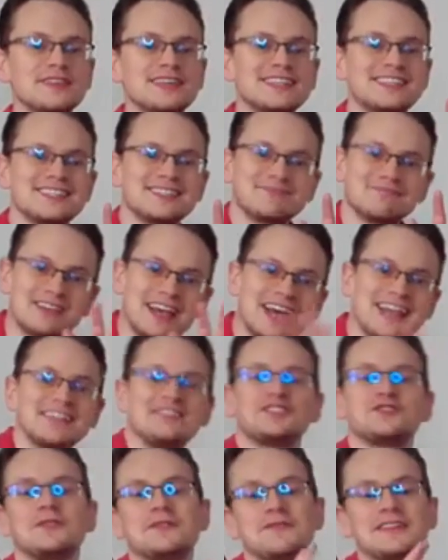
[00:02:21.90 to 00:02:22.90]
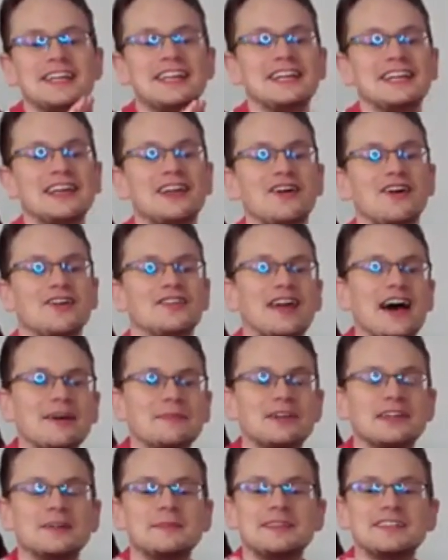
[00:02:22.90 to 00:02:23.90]
this kind of swiftly along,
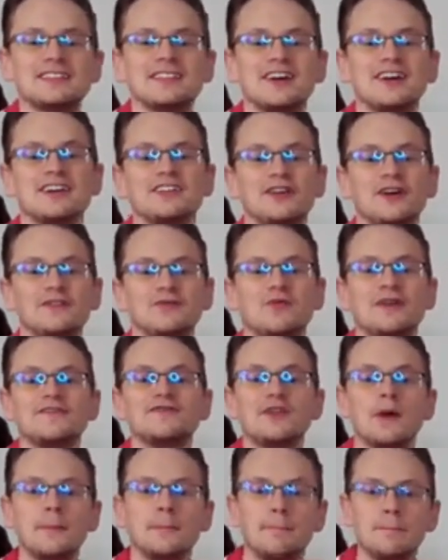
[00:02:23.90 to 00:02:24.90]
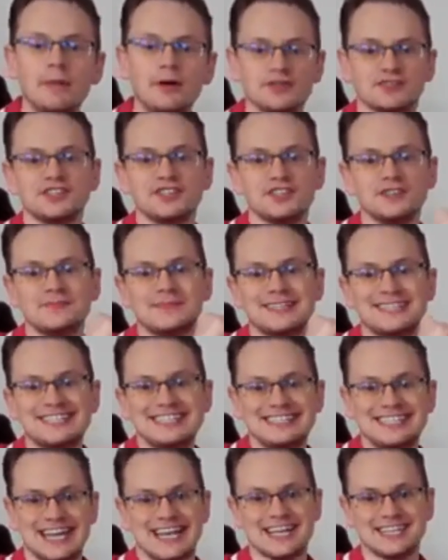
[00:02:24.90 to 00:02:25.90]
I'm going to be starting off with the bottom
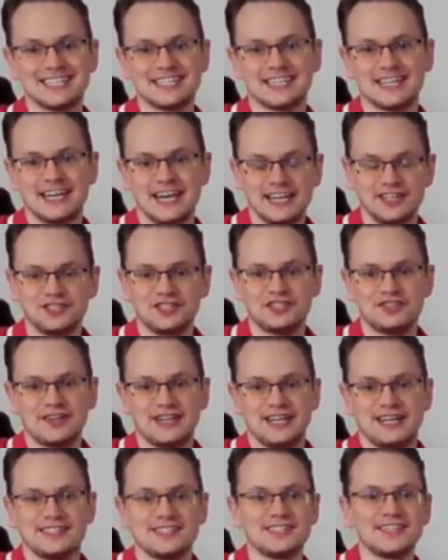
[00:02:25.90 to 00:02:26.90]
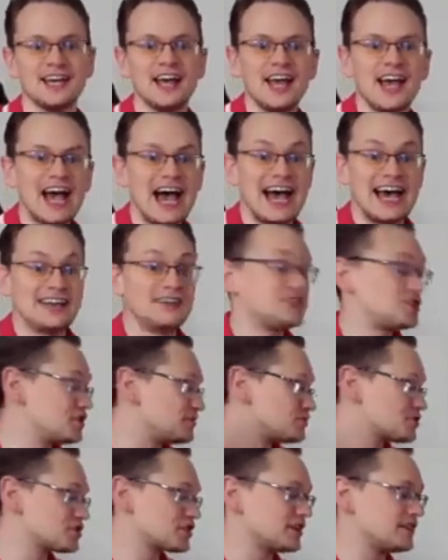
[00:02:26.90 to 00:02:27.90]
6 countries. And actually
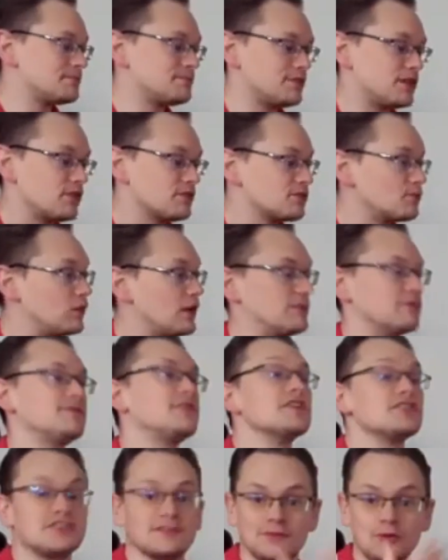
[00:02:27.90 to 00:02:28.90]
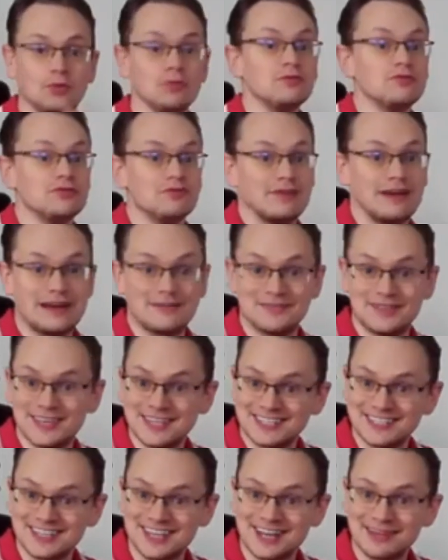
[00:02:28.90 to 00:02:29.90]
I'm just going to plonk, well, first of all, grab
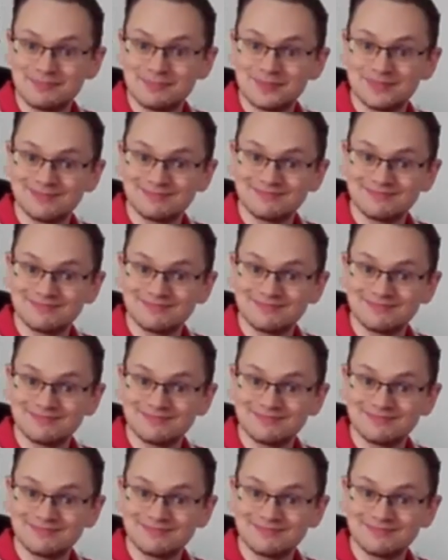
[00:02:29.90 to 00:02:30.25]
this up.